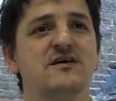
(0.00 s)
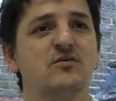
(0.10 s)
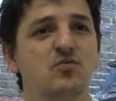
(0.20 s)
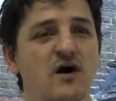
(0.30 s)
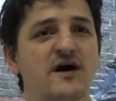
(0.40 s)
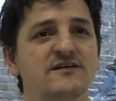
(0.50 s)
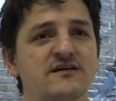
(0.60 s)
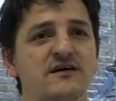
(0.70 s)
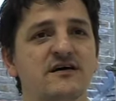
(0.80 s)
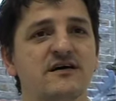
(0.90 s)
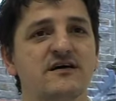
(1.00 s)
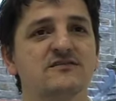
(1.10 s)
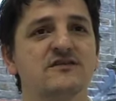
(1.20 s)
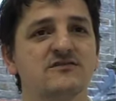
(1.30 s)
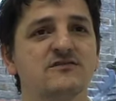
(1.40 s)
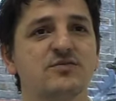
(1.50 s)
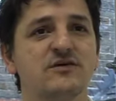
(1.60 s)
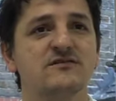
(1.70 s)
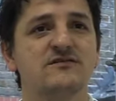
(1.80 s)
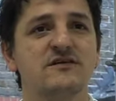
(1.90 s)
wider social
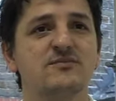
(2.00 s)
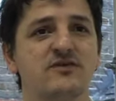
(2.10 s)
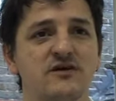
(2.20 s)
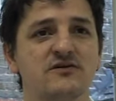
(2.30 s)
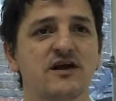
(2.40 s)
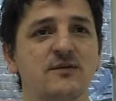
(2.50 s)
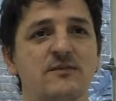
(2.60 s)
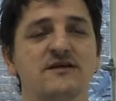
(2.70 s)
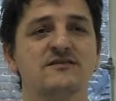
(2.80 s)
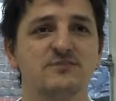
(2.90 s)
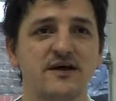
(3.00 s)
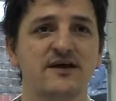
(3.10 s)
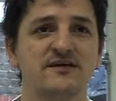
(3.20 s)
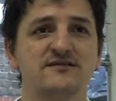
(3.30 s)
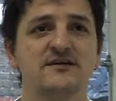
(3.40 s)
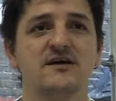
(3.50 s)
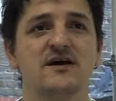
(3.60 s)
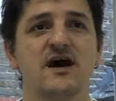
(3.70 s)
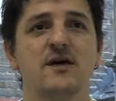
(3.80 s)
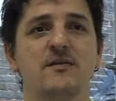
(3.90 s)
policy program and debate,
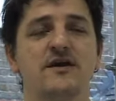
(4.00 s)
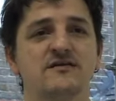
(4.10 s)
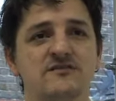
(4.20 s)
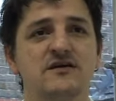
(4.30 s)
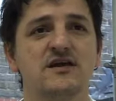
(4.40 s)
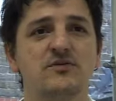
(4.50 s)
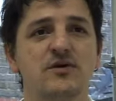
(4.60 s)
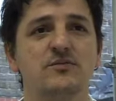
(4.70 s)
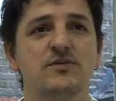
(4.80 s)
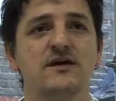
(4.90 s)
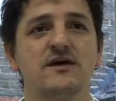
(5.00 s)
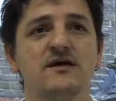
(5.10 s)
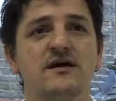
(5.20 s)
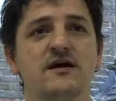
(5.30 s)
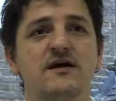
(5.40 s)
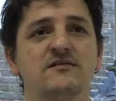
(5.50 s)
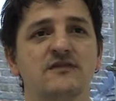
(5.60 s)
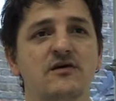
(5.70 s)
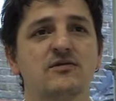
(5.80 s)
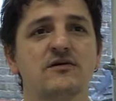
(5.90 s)
and it certainly won't be
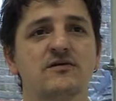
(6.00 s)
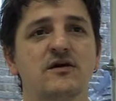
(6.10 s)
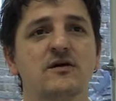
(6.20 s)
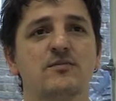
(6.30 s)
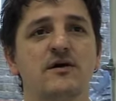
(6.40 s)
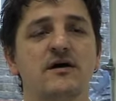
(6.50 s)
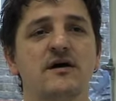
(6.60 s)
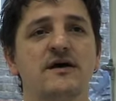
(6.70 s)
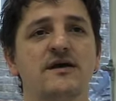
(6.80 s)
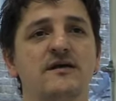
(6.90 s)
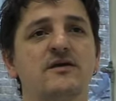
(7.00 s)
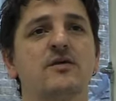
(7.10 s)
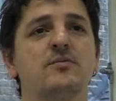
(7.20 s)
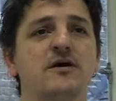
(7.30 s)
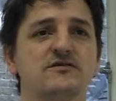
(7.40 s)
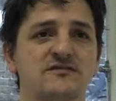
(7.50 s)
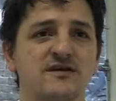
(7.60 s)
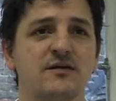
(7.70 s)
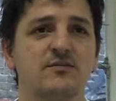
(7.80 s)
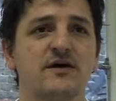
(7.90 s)
dealt with by, you know, poster
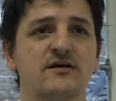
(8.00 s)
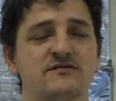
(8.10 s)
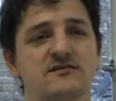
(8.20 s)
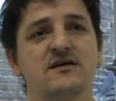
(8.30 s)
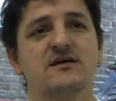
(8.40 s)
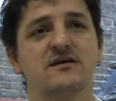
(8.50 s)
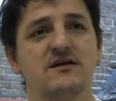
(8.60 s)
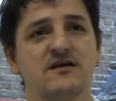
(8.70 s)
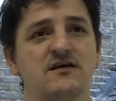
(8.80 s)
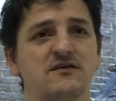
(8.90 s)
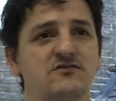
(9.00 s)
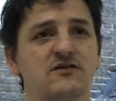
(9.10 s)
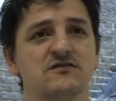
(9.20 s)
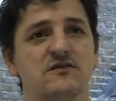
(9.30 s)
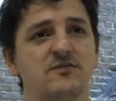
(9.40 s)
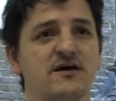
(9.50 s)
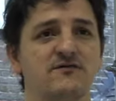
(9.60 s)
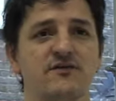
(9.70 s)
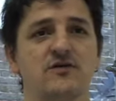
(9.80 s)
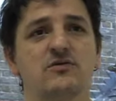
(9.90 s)
campaigns saying drugs are bad
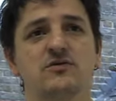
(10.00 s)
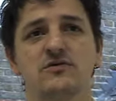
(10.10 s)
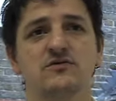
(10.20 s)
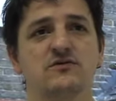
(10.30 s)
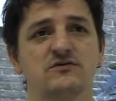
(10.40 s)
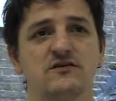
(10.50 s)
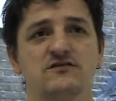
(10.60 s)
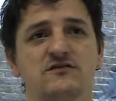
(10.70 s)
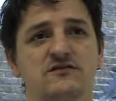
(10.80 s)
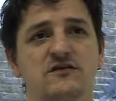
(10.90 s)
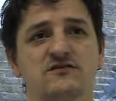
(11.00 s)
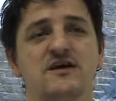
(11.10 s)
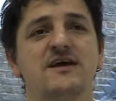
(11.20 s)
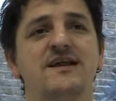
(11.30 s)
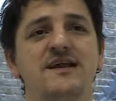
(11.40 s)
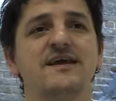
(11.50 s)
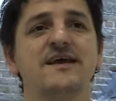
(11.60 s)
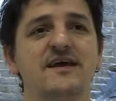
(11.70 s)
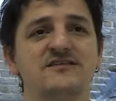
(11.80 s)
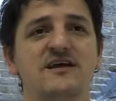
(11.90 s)
for you or such and such.
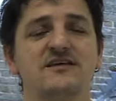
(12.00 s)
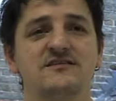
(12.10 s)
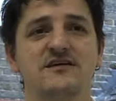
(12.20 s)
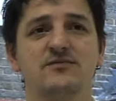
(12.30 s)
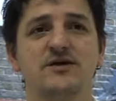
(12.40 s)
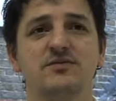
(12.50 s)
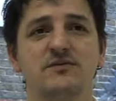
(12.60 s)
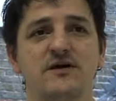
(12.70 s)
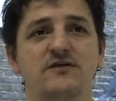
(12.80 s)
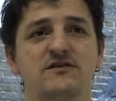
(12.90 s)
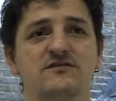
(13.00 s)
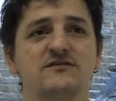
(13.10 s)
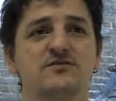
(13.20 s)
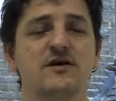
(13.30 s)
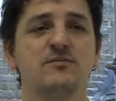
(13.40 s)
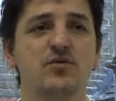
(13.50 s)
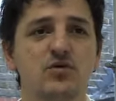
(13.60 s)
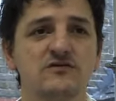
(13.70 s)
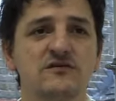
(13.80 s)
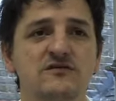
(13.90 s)
Clearly, educating young people about risk is very
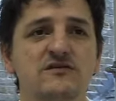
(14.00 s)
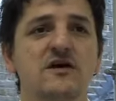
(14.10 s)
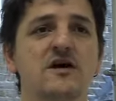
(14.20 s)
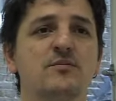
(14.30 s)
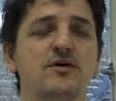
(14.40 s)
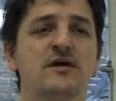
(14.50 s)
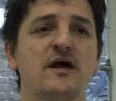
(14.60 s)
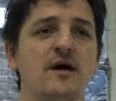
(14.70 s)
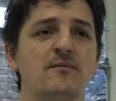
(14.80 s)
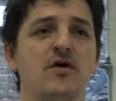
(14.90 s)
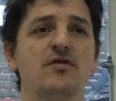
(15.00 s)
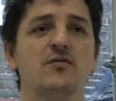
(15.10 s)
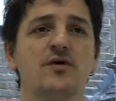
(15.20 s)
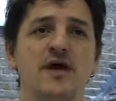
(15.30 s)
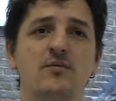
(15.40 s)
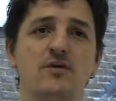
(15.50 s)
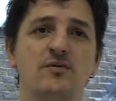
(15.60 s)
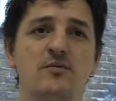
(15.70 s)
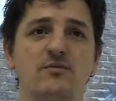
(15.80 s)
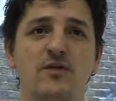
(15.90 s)
important, but on the one hand, while we
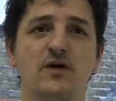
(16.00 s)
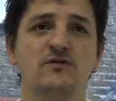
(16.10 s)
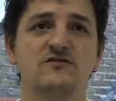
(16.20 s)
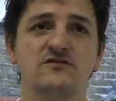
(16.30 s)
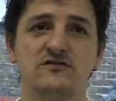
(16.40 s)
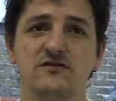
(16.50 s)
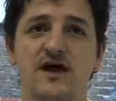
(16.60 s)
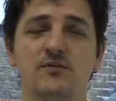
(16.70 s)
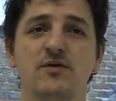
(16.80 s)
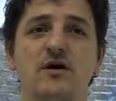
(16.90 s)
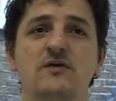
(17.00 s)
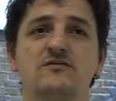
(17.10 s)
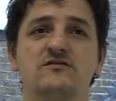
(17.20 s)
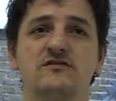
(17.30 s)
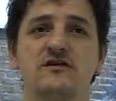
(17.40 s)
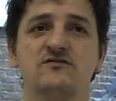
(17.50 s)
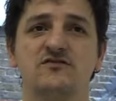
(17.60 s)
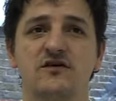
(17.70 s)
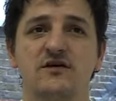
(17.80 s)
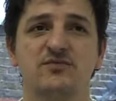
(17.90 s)
might want to do that, we might want to kind of
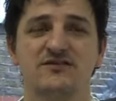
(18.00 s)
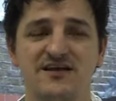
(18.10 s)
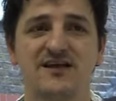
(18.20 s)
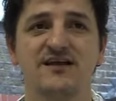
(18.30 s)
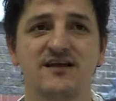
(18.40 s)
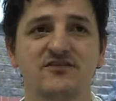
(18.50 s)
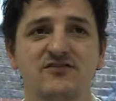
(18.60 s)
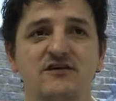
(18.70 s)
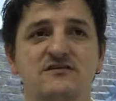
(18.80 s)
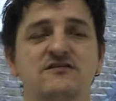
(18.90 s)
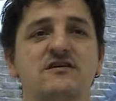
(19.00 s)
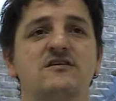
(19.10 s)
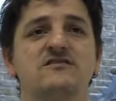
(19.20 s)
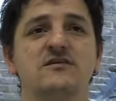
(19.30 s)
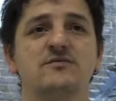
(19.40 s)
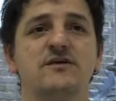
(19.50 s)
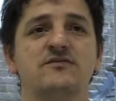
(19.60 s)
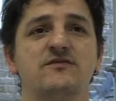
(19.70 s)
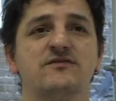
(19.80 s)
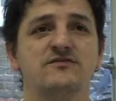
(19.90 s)
try, particularly try and discourage young
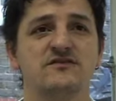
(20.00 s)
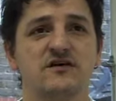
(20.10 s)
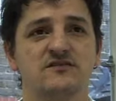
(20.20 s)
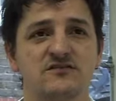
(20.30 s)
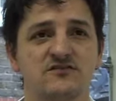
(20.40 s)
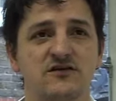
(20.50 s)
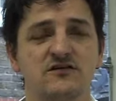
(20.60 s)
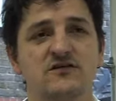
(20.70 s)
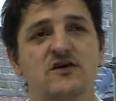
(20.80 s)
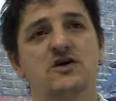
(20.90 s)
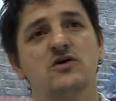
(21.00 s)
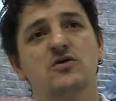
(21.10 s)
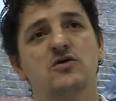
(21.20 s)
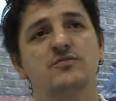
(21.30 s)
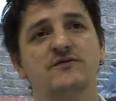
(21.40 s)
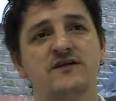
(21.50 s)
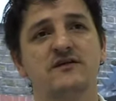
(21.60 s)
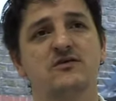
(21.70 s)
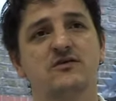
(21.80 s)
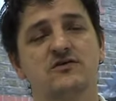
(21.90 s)
people from starting drugs or prevent
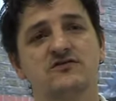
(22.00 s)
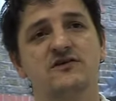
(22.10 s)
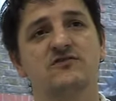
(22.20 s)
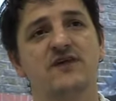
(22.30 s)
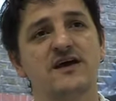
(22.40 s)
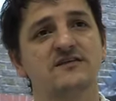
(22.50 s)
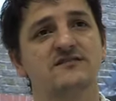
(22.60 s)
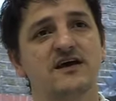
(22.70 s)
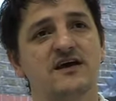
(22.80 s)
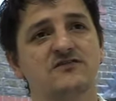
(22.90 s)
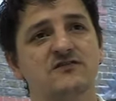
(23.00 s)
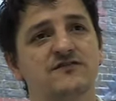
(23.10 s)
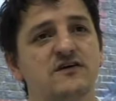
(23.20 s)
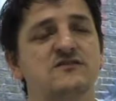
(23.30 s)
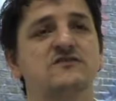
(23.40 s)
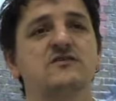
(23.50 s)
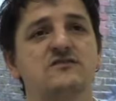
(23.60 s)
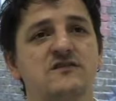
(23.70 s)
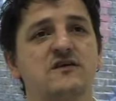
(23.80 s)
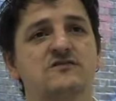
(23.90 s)
or trying to raise the age of first
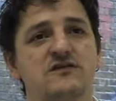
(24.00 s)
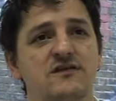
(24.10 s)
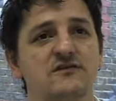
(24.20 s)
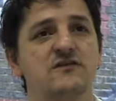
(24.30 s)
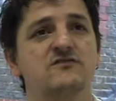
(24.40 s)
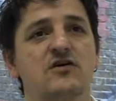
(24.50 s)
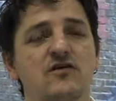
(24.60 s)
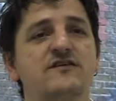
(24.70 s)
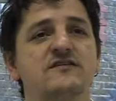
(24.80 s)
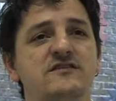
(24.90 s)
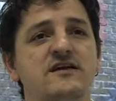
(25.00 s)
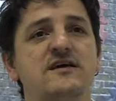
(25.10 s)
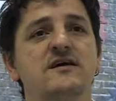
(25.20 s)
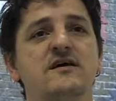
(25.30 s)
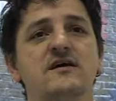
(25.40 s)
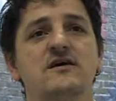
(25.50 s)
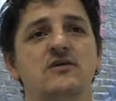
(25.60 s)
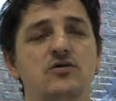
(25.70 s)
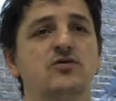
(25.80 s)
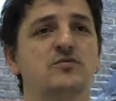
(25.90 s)
use and those kind of things. Those are obviously
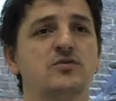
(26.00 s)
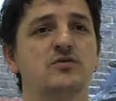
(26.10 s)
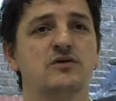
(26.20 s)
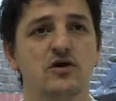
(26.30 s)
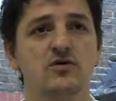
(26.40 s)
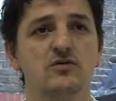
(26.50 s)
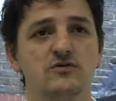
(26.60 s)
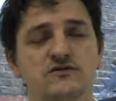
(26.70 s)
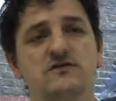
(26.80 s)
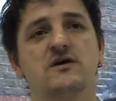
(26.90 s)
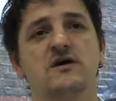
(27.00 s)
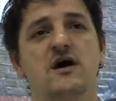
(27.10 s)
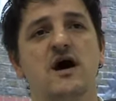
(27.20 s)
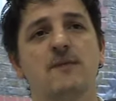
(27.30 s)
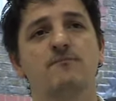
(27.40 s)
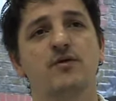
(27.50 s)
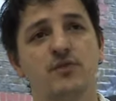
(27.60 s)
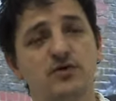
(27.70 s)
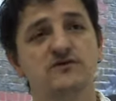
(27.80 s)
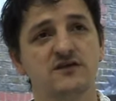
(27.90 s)
laudable goals, but
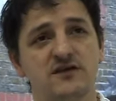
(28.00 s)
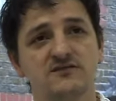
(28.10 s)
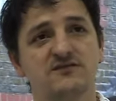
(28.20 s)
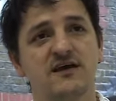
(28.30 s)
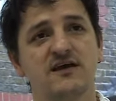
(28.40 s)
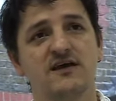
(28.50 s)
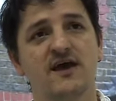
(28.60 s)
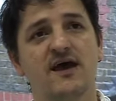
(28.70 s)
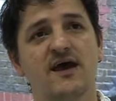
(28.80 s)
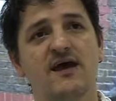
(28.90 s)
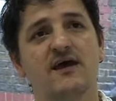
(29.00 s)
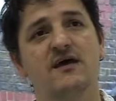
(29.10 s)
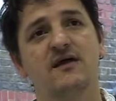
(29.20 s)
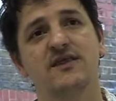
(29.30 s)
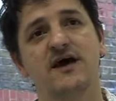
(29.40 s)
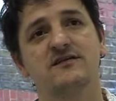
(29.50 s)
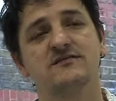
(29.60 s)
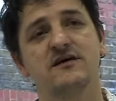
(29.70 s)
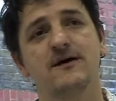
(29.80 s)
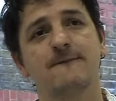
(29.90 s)
we also need to take care that
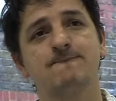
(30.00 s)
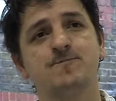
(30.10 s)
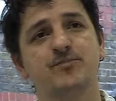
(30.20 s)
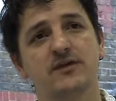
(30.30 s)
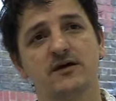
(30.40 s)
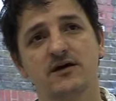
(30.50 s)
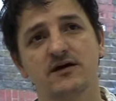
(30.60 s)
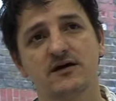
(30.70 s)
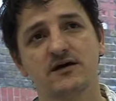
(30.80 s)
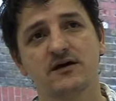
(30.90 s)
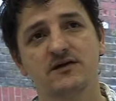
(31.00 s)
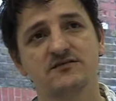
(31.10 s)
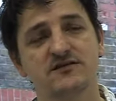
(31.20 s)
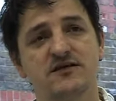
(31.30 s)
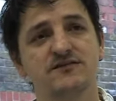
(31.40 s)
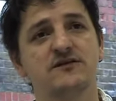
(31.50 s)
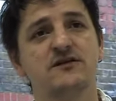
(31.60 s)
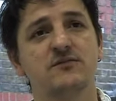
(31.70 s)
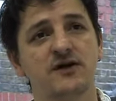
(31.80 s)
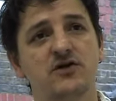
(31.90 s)
a
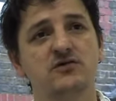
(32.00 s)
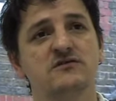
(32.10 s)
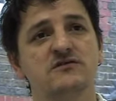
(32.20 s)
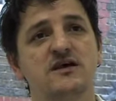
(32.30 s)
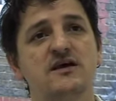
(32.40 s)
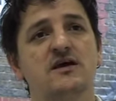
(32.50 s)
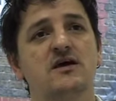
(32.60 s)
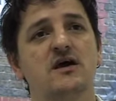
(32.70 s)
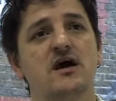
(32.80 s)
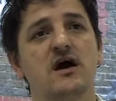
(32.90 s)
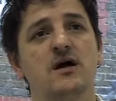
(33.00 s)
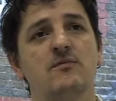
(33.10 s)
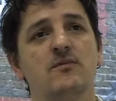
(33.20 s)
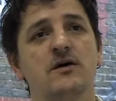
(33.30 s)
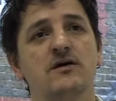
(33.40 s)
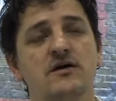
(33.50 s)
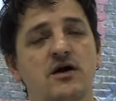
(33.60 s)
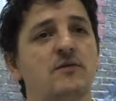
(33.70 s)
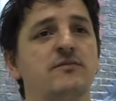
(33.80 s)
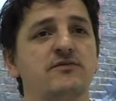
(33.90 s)
significant minority
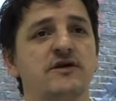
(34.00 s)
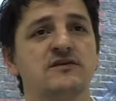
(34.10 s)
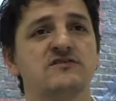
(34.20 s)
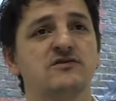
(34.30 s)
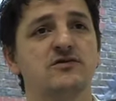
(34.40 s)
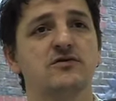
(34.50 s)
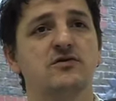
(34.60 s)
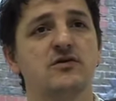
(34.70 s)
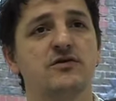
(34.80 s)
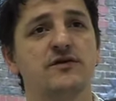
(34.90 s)
can't be reached, or